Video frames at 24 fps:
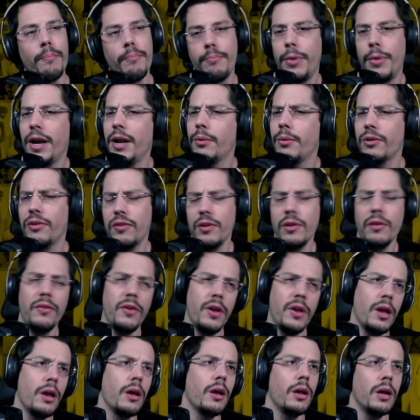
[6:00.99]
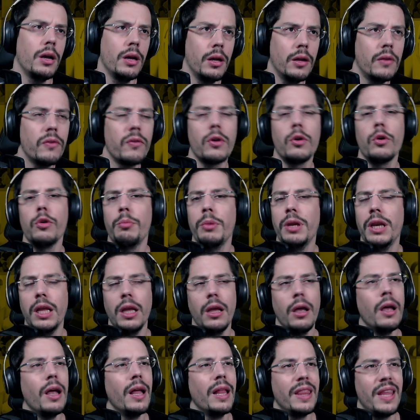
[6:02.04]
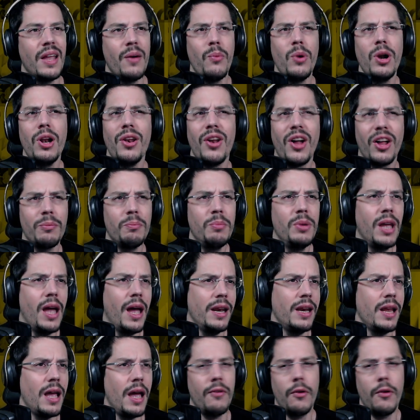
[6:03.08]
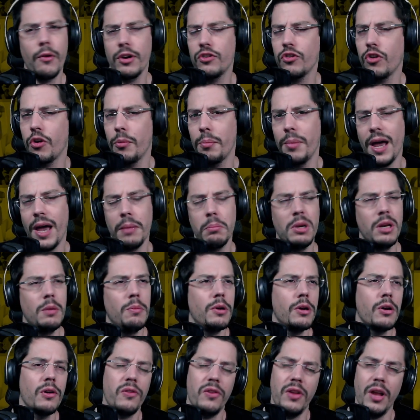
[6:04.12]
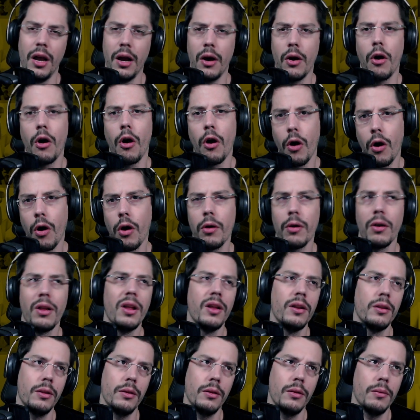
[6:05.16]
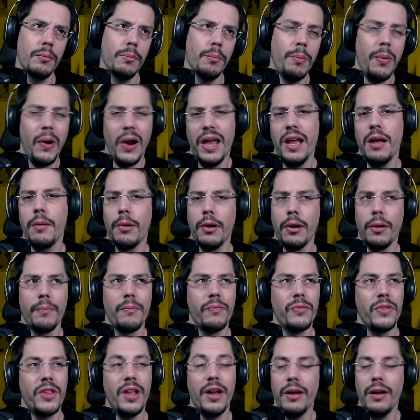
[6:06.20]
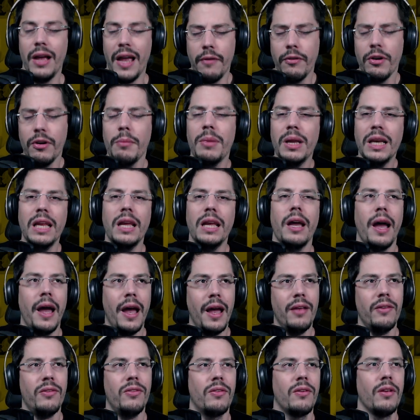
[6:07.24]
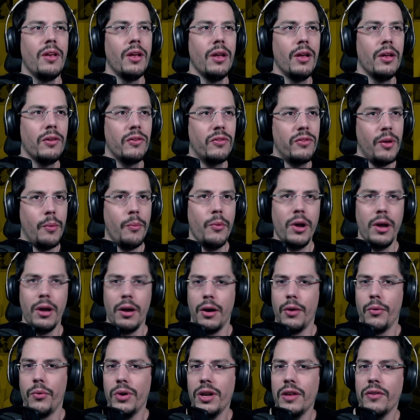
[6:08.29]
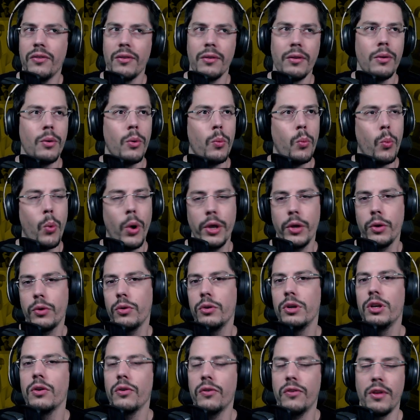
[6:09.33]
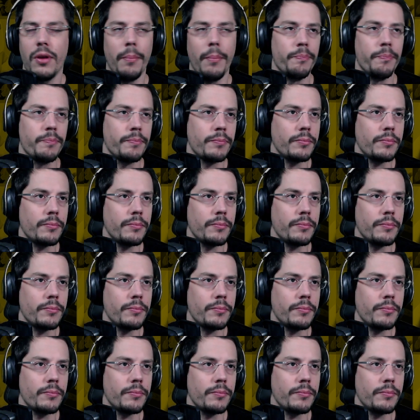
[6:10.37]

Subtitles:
but I would still say it's a good mini. There will not be any average or bad mini because they are all playable. Every mini has somewhere a reason why you could use them.